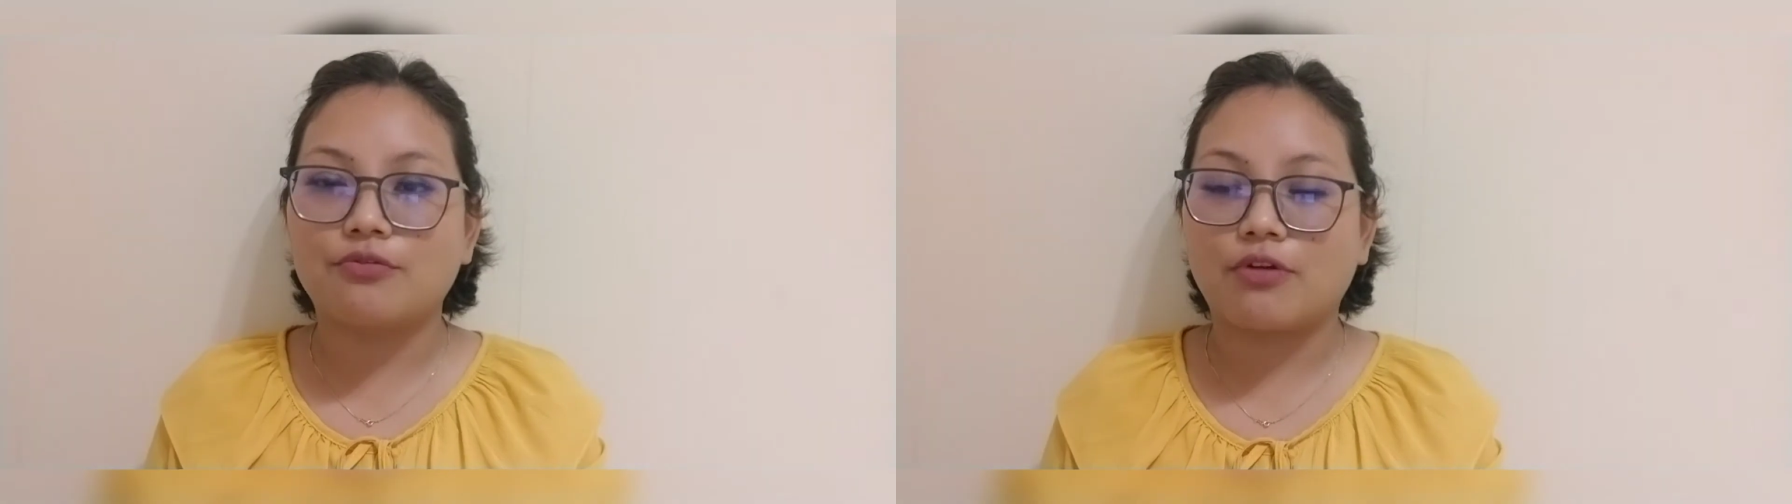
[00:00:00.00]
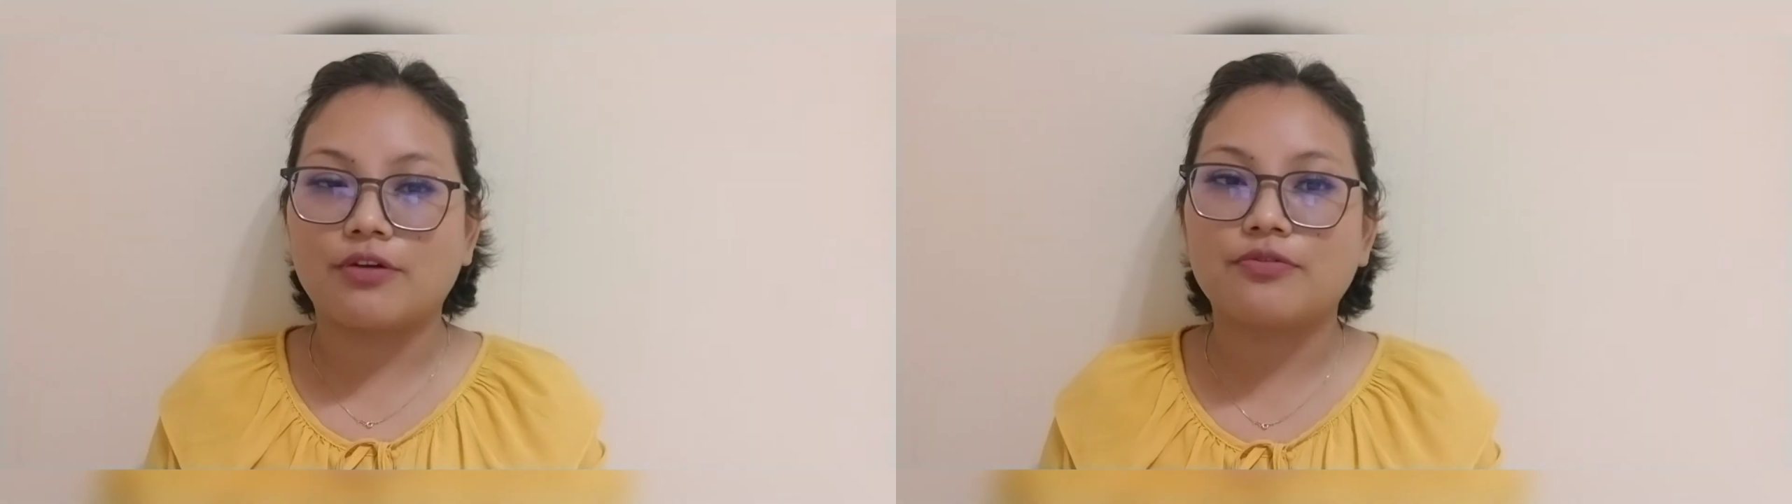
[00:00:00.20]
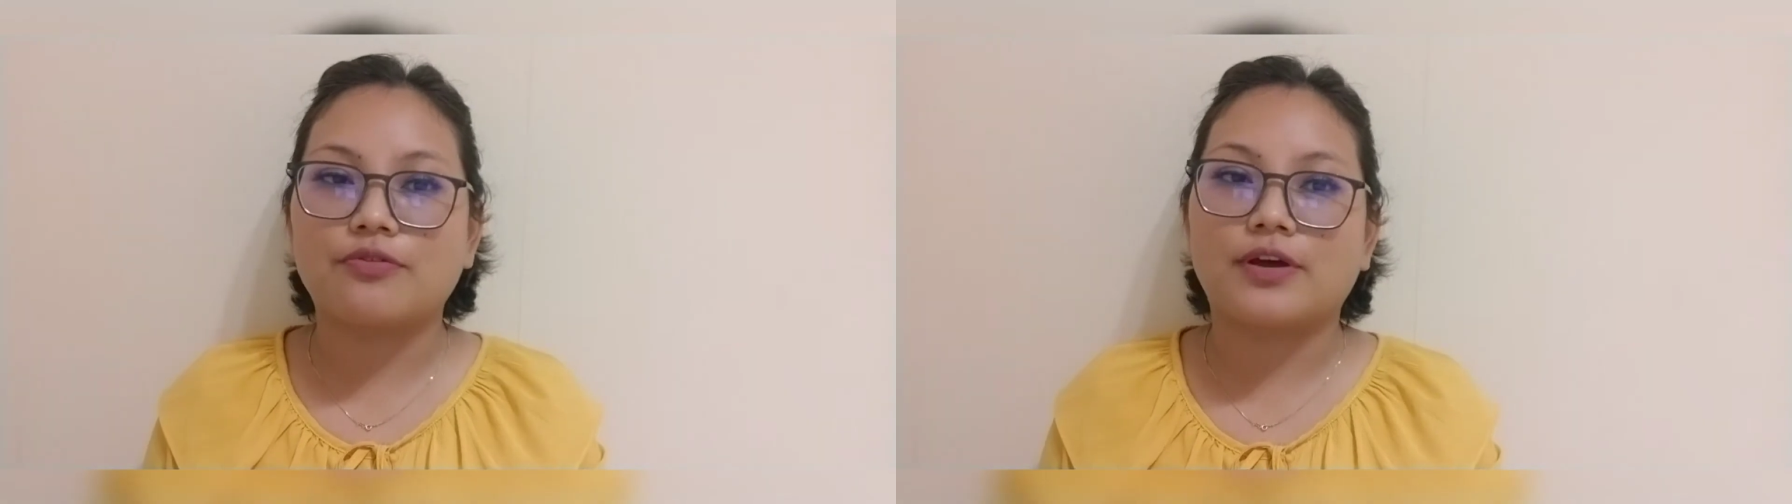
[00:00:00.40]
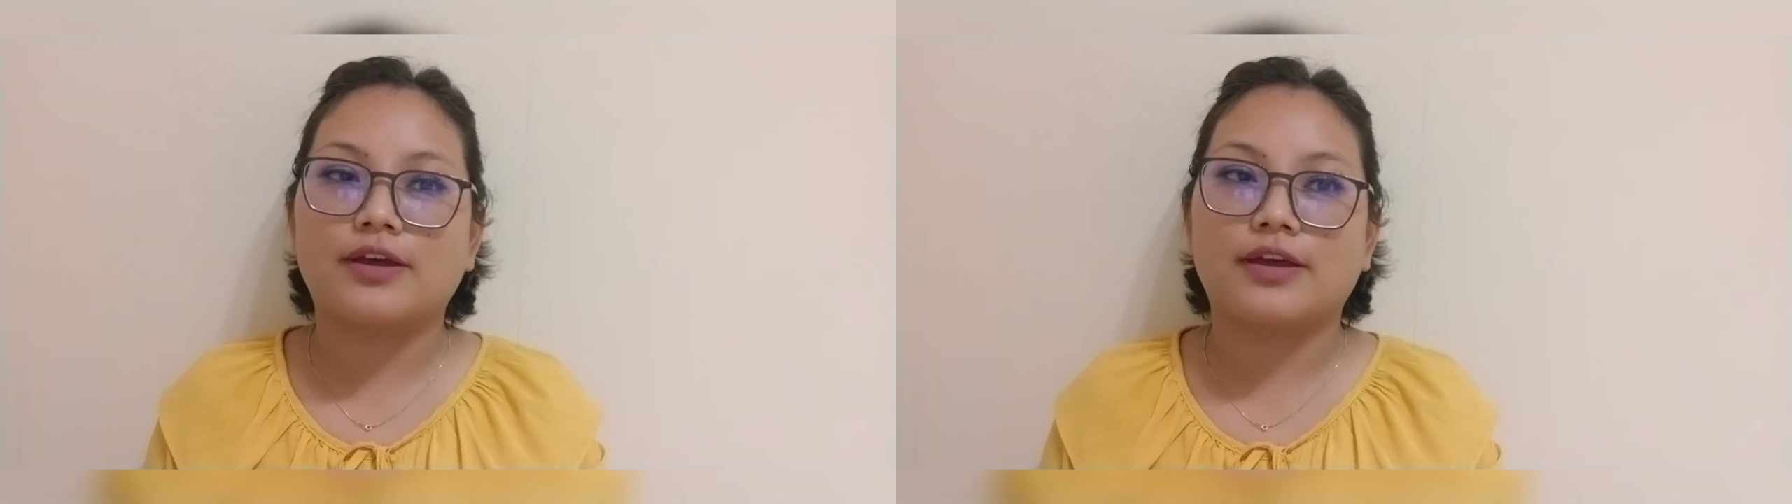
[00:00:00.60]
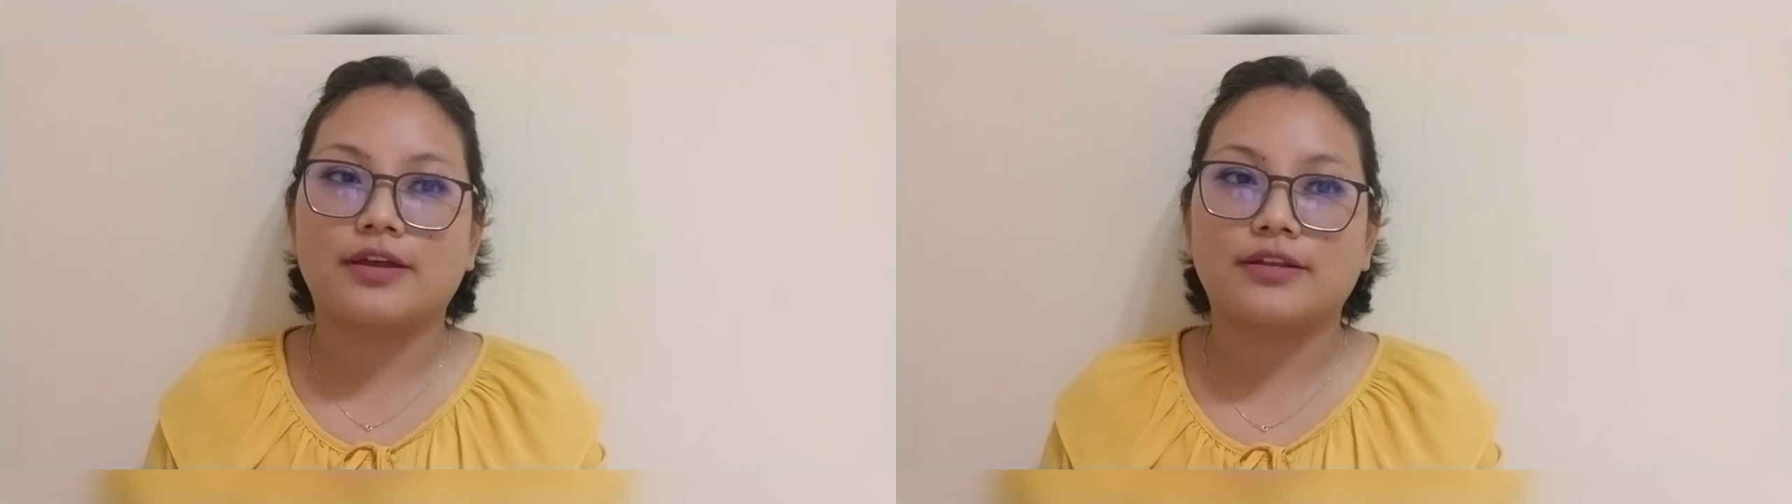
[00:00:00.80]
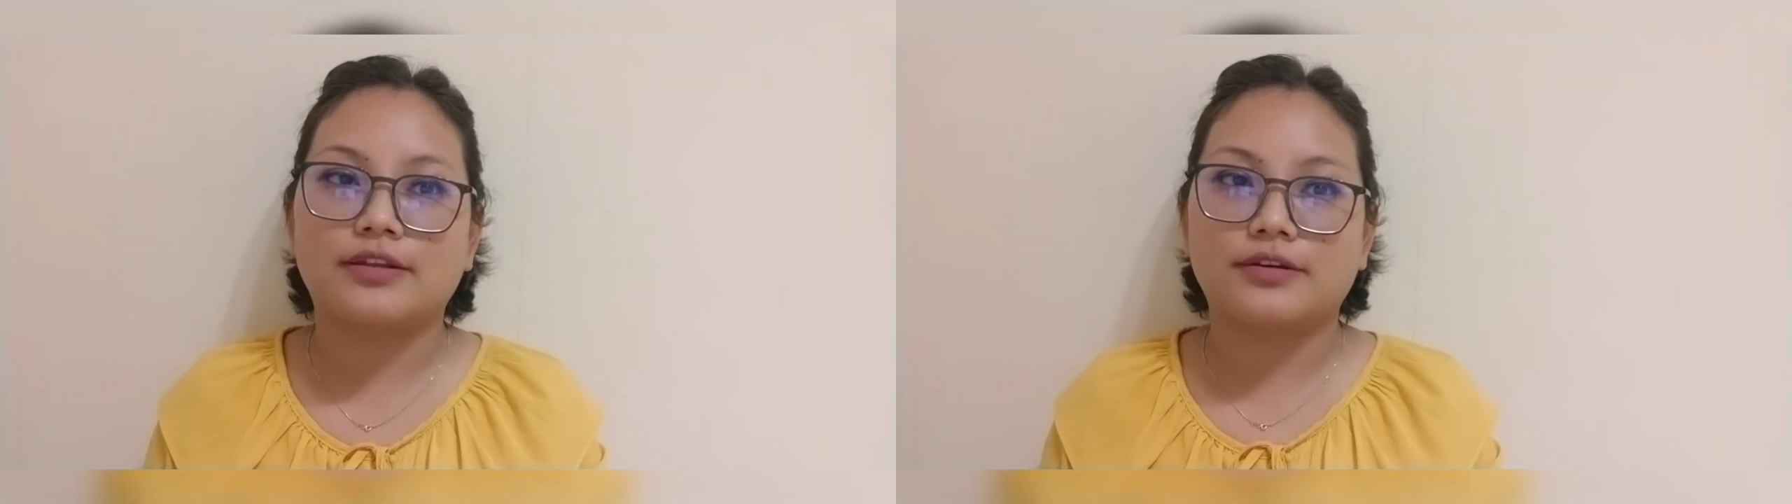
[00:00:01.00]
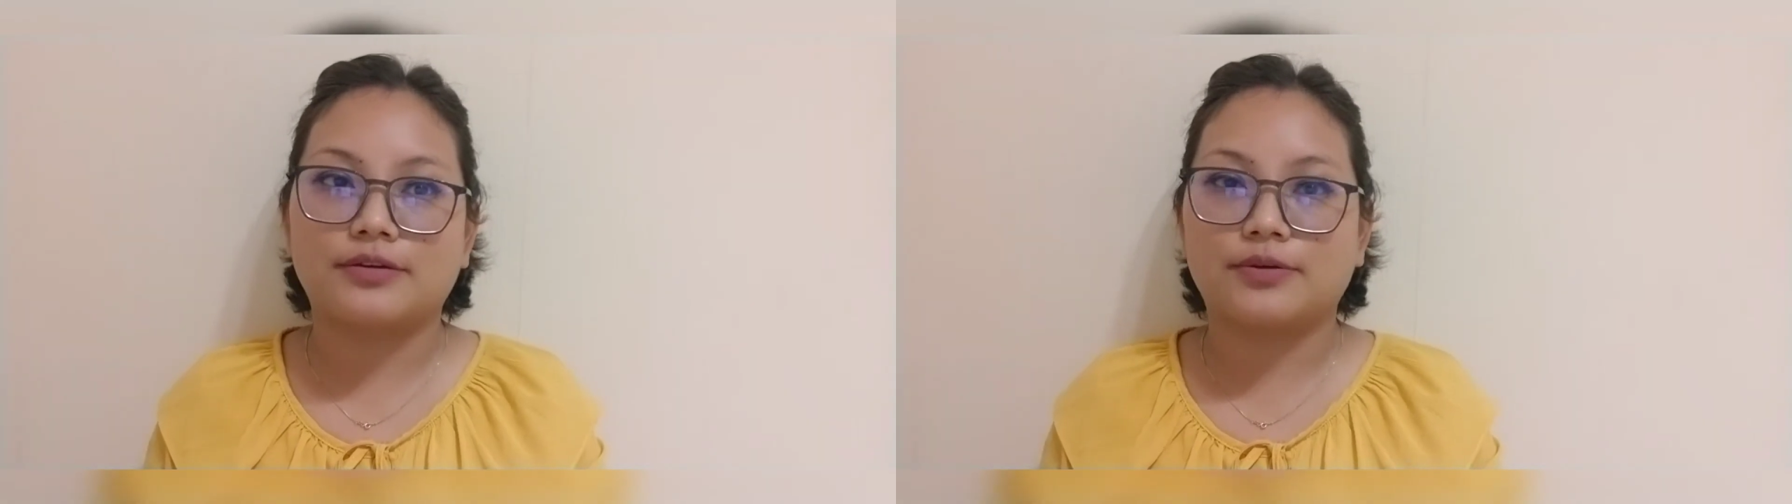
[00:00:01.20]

rough, and